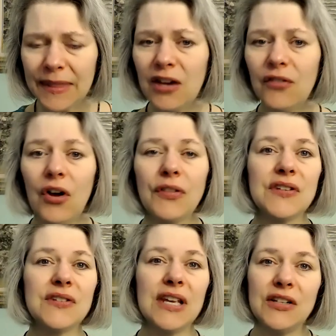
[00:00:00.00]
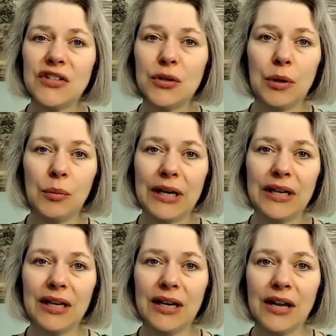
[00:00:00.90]
Think of all the saints that we
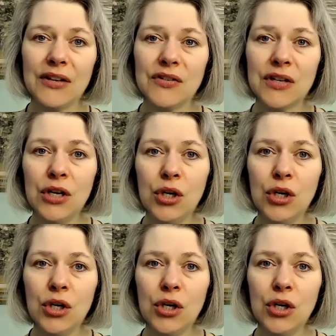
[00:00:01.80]
recognize